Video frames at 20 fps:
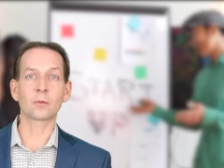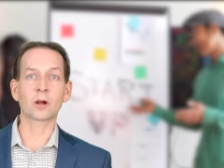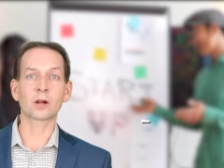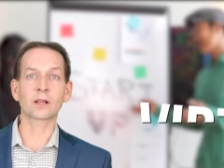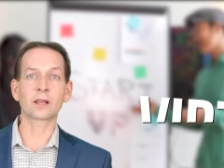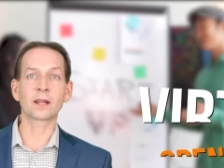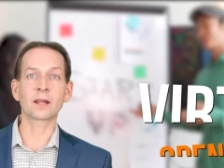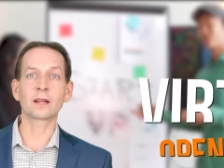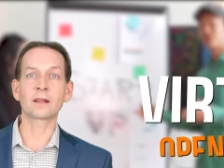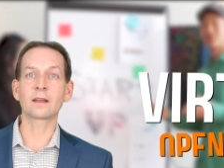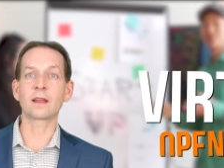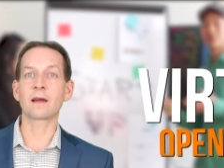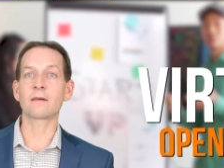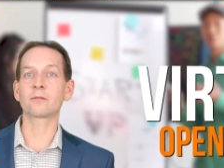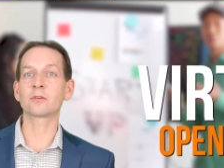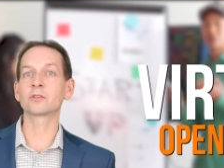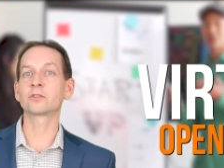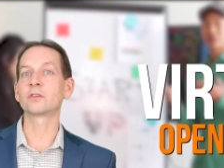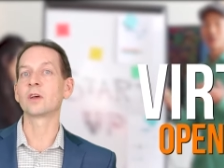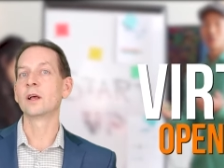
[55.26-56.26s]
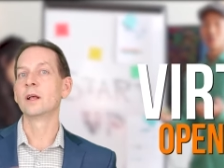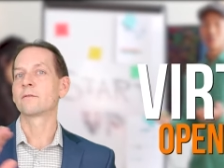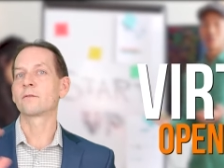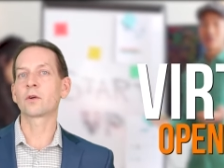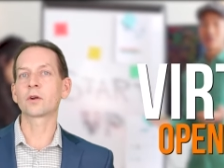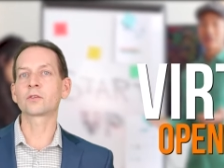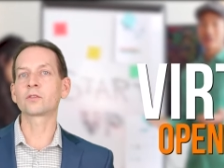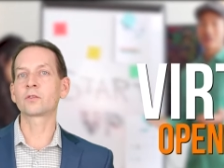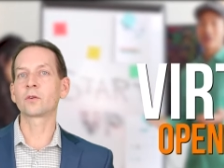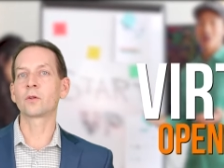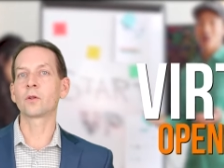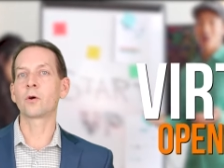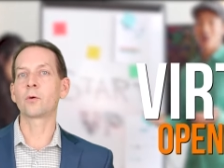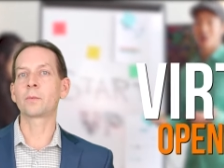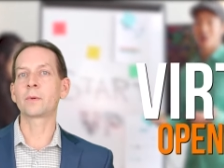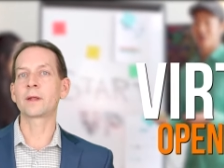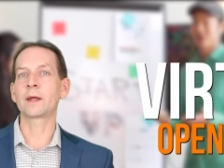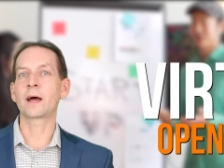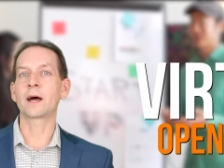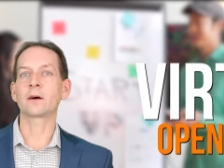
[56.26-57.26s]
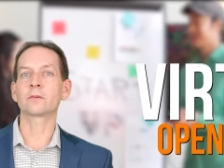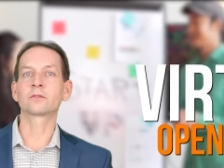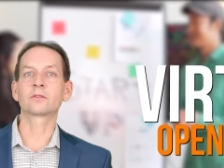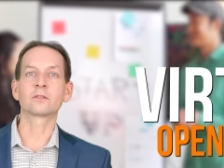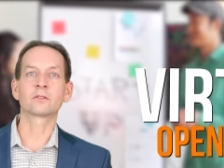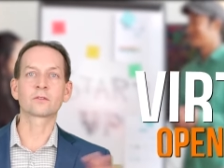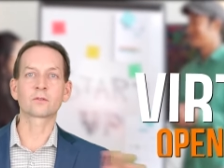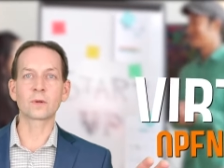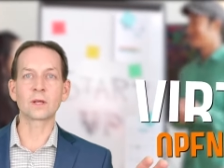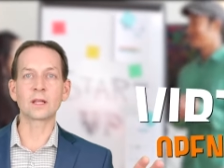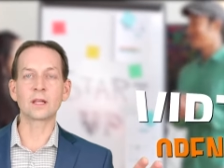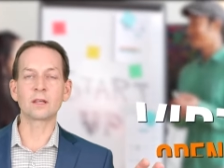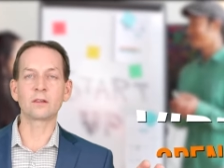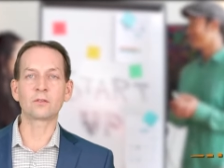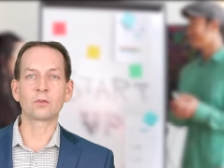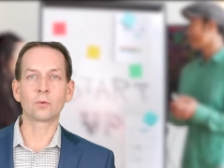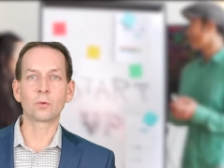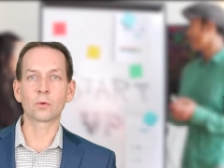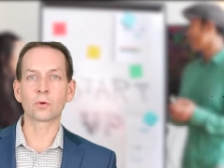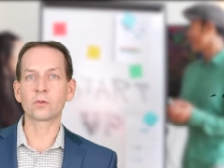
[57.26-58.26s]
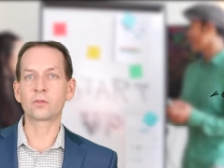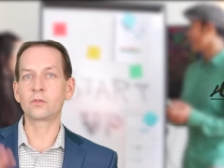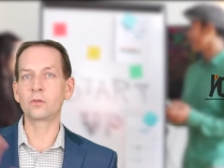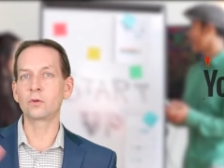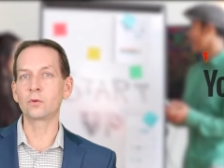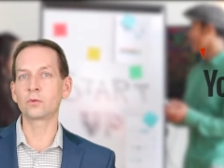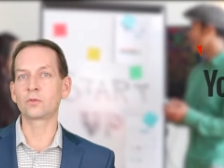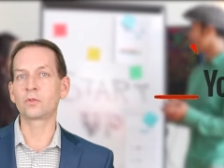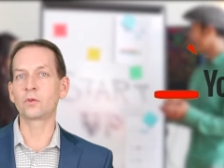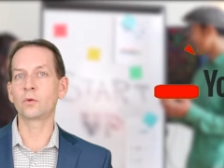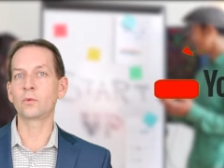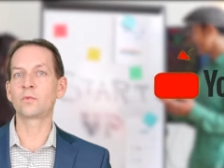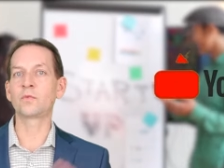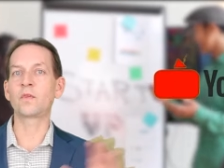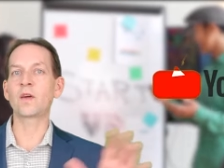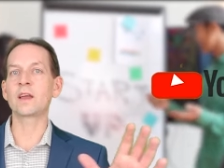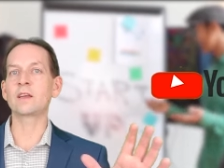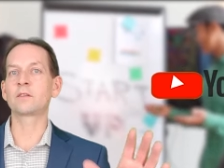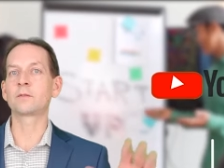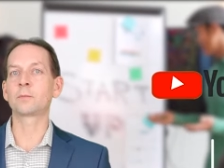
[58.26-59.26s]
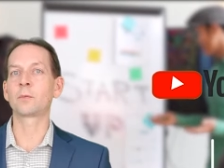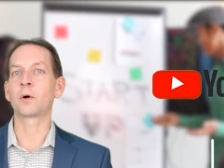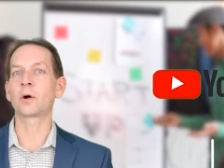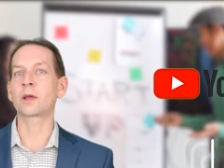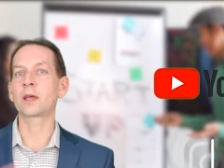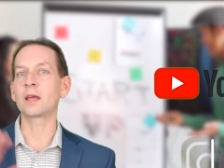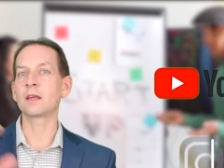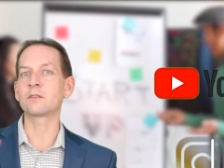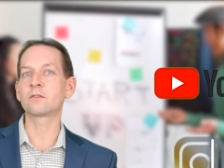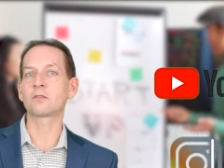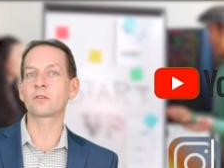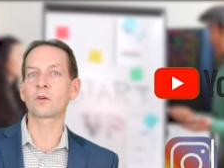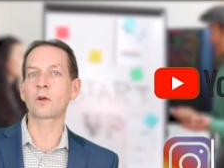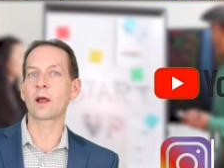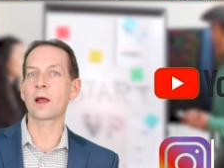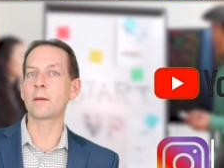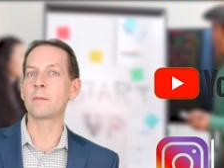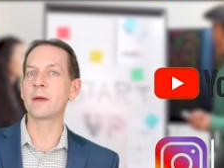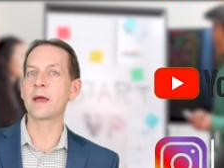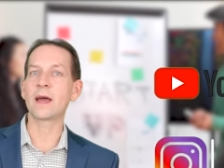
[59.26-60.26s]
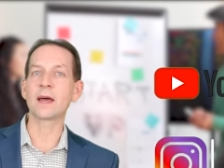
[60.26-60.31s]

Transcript: marketing endeavors, virtual open houses, 3D tours, YouTube, Facebook, Instagram